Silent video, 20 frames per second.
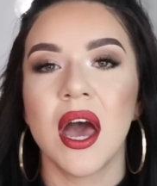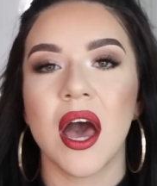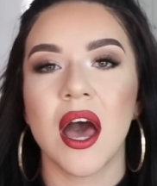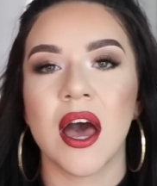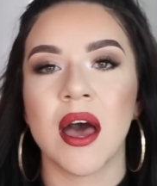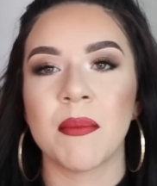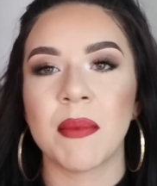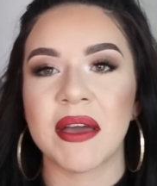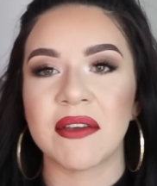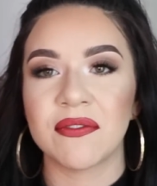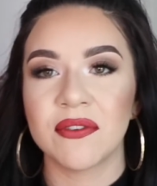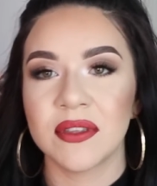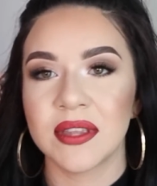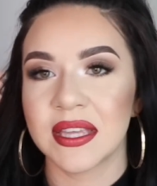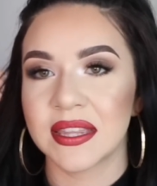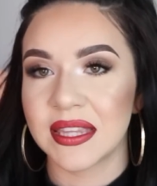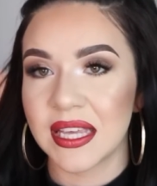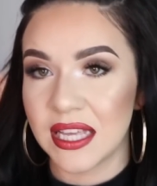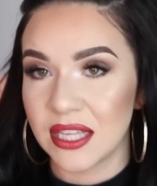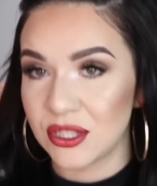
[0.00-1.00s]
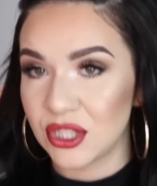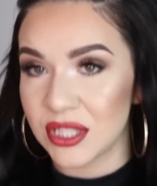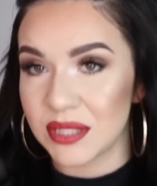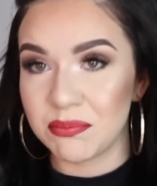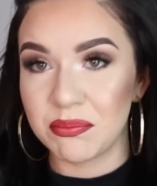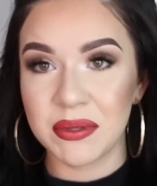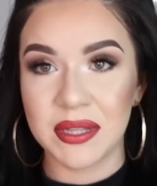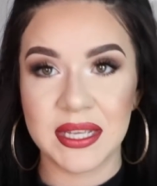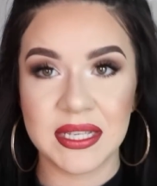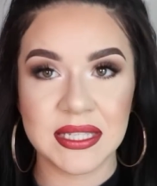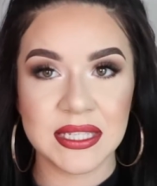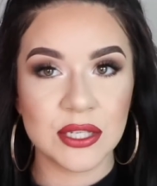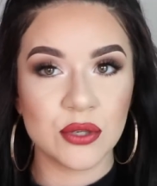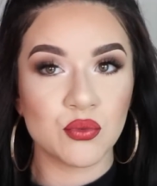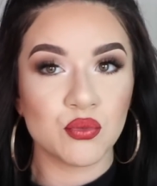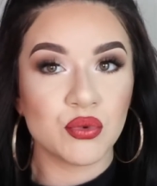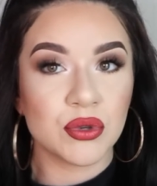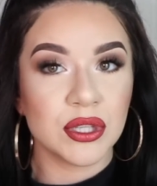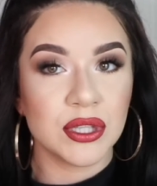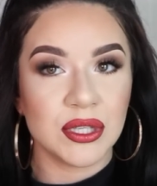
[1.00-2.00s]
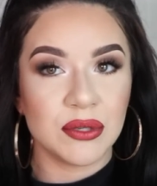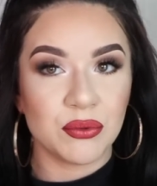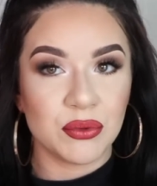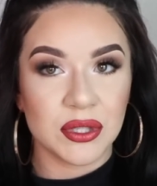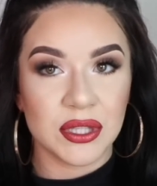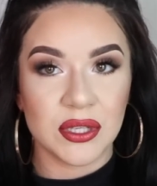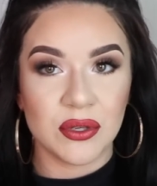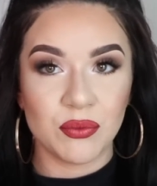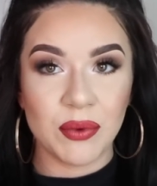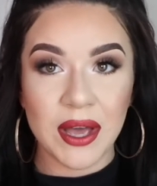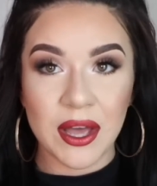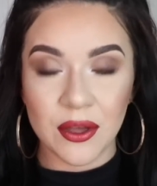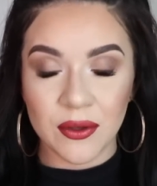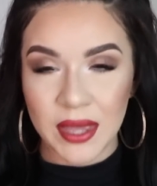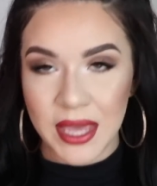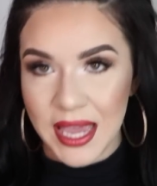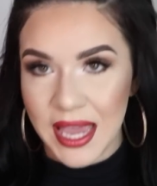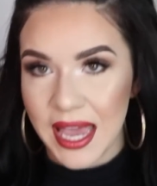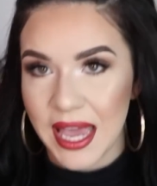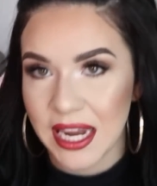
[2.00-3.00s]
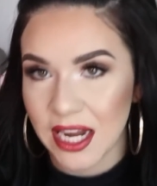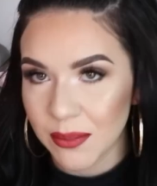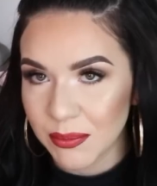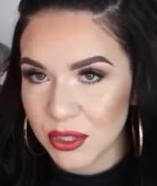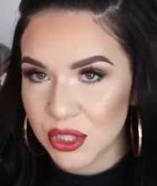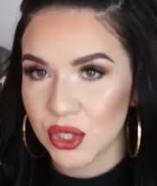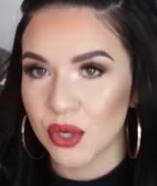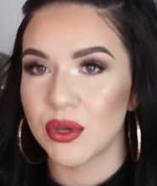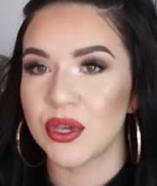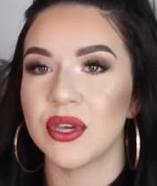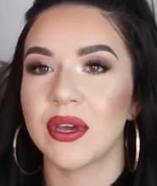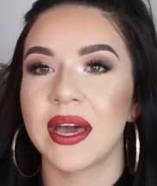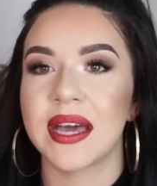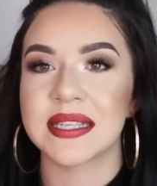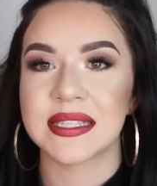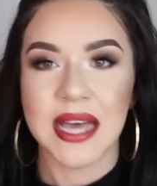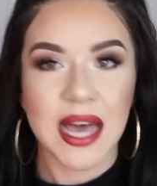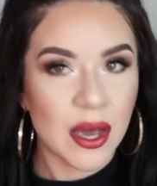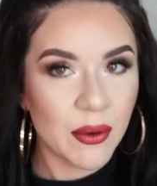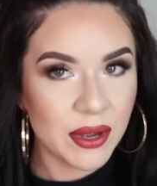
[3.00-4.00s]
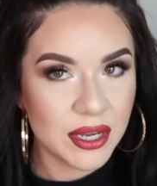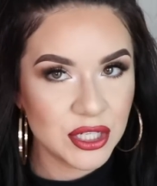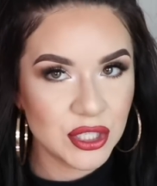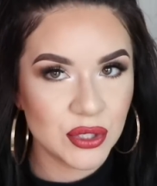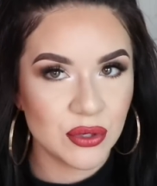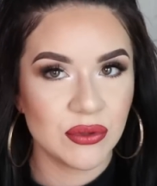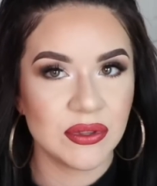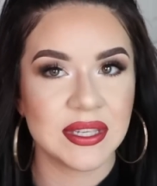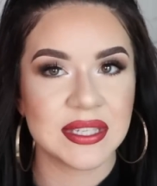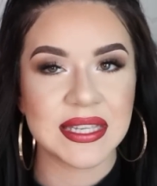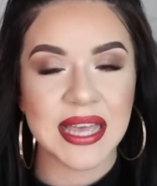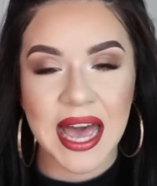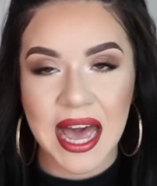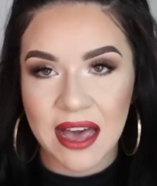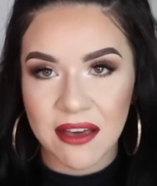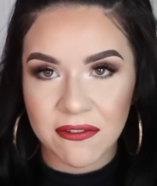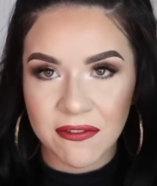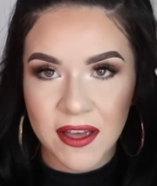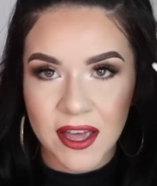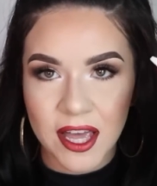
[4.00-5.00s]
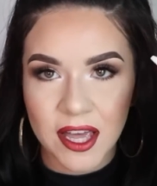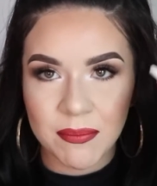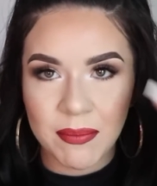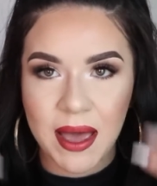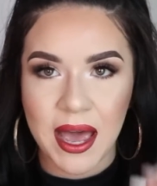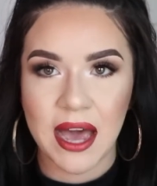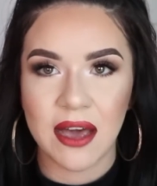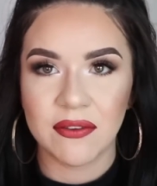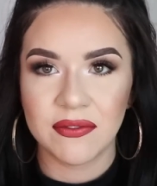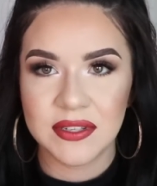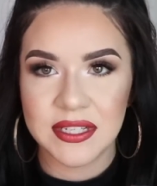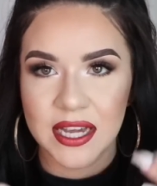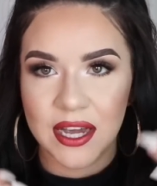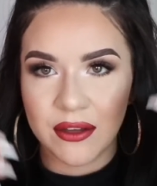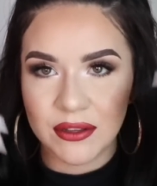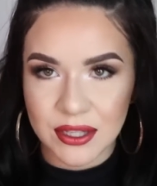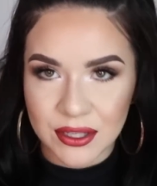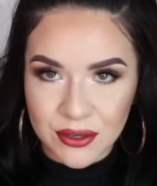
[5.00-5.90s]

I feel like it just blends in really well, and I'll be showing you guys how I do this half up half down